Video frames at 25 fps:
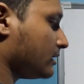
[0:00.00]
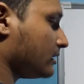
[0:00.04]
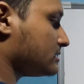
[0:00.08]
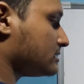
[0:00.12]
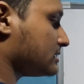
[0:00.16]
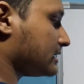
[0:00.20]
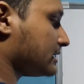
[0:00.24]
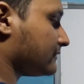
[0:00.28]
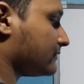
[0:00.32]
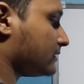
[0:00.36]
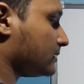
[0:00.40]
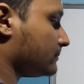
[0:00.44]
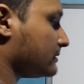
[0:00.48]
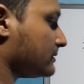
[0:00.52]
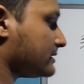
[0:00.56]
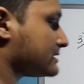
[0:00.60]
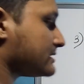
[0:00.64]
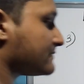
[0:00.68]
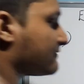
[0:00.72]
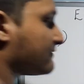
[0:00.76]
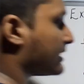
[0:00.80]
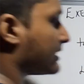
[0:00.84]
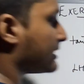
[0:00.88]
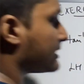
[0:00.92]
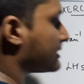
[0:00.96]
7
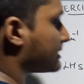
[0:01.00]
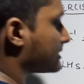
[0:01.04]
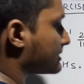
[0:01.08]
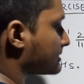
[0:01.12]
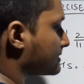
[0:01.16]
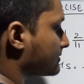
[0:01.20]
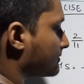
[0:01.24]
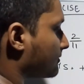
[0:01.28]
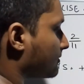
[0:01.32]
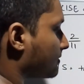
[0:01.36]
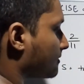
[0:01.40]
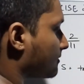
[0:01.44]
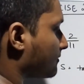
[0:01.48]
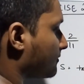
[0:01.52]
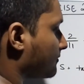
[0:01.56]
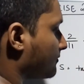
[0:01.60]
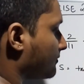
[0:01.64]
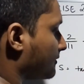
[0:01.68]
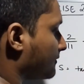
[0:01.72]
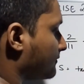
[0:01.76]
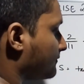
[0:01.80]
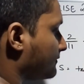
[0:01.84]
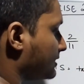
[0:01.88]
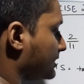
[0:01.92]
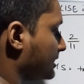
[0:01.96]
plus 5 is
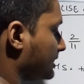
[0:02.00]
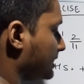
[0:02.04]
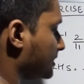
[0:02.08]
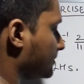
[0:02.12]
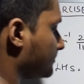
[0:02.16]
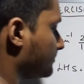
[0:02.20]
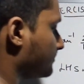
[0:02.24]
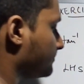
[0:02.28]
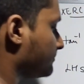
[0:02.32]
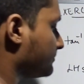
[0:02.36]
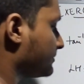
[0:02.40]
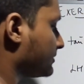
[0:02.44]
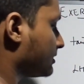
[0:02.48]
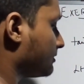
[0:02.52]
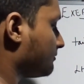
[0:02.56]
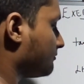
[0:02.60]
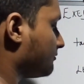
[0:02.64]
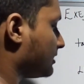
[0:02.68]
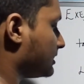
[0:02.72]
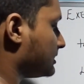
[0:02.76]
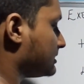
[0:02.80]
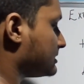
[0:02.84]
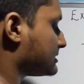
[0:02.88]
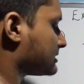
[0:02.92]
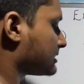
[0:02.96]
15.
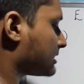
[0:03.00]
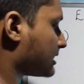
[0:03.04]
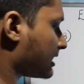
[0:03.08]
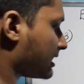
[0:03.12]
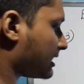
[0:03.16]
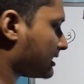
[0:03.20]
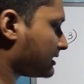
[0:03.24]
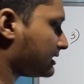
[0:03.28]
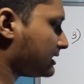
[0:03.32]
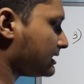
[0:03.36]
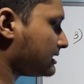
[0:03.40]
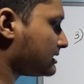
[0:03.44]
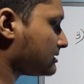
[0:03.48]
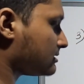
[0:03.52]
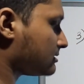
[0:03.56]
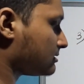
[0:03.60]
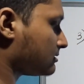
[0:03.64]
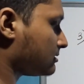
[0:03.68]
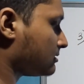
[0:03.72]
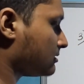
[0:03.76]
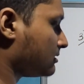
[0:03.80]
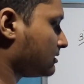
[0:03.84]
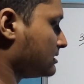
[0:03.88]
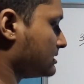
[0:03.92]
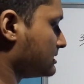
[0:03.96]
1 is carried.
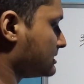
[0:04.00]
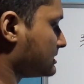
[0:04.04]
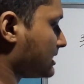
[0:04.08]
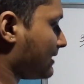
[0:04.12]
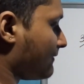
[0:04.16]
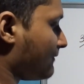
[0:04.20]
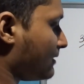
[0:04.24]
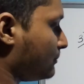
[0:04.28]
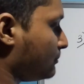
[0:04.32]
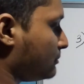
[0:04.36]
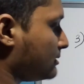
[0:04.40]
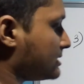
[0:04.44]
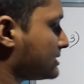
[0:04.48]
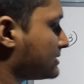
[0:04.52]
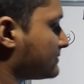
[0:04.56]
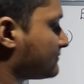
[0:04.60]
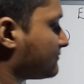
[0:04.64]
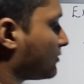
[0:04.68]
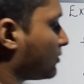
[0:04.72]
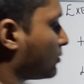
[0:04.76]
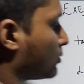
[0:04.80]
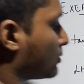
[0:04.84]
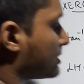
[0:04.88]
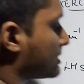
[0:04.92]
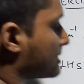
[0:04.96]
7 plus
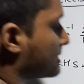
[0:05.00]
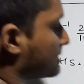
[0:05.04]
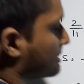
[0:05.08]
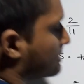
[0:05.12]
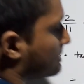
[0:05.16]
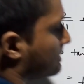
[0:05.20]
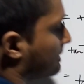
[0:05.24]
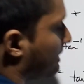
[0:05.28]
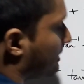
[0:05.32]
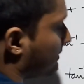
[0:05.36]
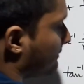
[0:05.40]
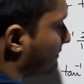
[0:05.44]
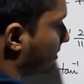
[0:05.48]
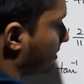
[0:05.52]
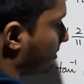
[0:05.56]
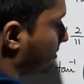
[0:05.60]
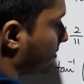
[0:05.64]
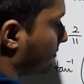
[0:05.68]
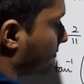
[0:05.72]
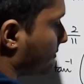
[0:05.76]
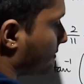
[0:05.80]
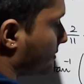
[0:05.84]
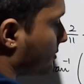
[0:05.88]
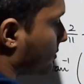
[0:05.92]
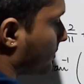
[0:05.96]
4 is 11.
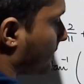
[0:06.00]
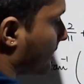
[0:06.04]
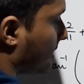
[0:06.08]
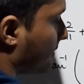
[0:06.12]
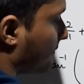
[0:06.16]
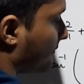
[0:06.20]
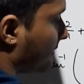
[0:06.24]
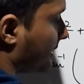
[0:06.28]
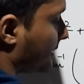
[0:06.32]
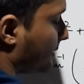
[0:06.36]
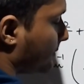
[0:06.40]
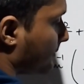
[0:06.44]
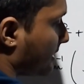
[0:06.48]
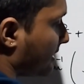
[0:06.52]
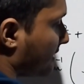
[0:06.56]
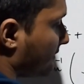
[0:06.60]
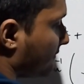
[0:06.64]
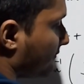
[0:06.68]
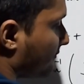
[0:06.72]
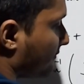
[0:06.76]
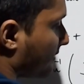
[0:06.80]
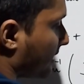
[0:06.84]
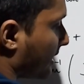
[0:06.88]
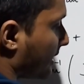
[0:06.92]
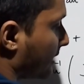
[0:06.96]
12.
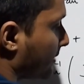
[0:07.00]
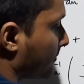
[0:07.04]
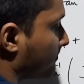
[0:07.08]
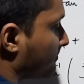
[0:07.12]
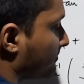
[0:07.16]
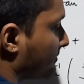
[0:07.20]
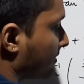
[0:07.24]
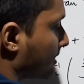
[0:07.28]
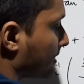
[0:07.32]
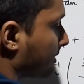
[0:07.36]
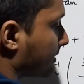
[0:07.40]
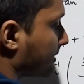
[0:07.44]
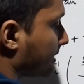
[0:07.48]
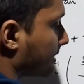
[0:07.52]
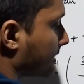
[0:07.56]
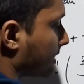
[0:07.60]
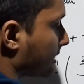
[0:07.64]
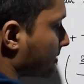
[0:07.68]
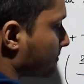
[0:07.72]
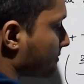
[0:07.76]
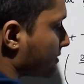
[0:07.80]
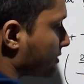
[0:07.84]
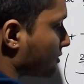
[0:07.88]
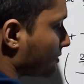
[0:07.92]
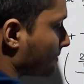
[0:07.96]
125. That
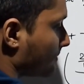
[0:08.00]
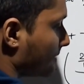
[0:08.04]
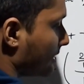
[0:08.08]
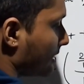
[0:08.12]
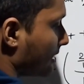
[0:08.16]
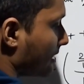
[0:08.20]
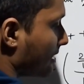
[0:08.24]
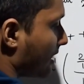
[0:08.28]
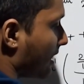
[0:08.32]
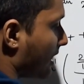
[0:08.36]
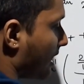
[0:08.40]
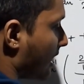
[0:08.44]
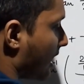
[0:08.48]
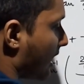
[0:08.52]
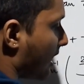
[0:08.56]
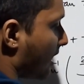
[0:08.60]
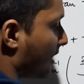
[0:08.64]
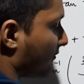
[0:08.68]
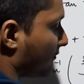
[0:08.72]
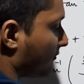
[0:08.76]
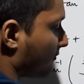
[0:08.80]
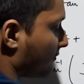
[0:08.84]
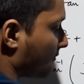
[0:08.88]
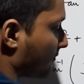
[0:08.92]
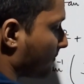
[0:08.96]
comes to be
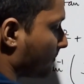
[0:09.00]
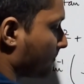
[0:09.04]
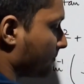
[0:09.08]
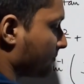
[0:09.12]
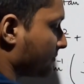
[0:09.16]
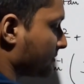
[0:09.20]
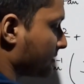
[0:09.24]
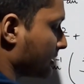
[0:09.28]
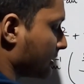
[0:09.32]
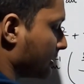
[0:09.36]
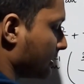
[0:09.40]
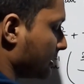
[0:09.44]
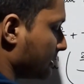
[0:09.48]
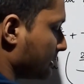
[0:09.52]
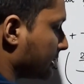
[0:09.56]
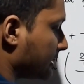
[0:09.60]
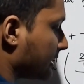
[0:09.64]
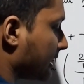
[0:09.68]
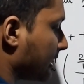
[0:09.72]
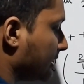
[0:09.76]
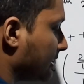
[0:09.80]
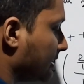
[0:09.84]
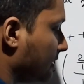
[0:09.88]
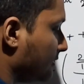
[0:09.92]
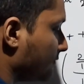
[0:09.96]
half.
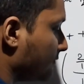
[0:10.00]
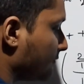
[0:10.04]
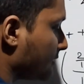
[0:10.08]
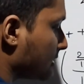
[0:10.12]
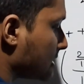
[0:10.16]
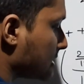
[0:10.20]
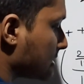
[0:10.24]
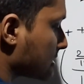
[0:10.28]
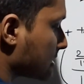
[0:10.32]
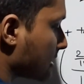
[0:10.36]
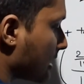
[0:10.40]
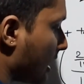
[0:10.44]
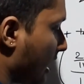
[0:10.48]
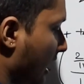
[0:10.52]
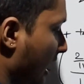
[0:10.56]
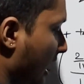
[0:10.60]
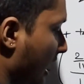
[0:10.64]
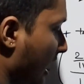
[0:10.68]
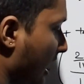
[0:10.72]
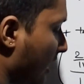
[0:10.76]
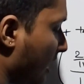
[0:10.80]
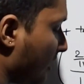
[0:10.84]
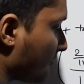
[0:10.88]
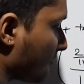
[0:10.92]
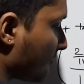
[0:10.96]
Tan inverse
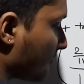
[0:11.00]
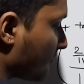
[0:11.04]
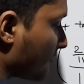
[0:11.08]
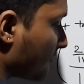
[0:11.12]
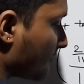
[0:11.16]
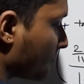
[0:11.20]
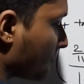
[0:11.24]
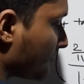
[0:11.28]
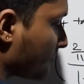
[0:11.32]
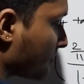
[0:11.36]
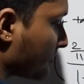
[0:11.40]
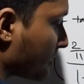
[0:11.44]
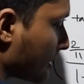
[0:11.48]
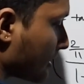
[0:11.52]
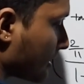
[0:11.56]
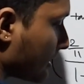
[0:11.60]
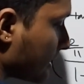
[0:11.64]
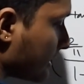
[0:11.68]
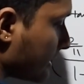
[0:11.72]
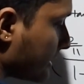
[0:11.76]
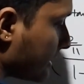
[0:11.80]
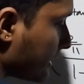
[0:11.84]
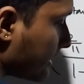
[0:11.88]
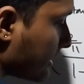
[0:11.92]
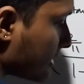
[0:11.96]
half.
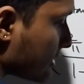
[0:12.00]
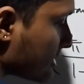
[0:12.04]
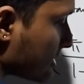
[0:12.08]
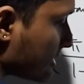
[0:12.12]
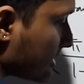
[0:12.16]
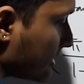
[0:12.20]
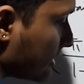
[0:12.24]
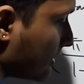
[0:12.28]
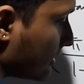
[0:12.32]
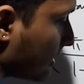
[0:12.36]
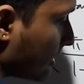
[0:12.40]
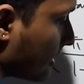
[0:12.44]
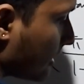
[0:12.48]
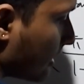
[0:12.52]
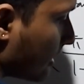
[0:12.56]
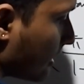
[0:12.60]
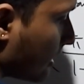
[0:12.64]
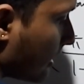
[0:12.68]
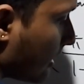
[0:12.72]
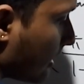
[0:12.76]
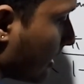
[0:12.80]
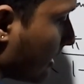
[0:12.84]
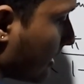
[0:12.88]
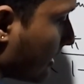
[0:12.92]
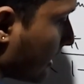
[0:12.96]
That is the
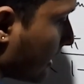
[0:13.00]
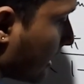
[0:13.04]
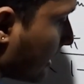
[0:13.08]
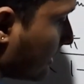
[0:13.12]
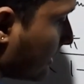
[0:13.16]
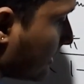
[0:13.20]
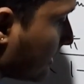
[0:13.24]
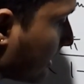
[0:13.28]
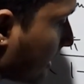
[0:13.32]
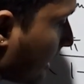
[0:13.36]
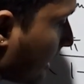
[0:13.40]
right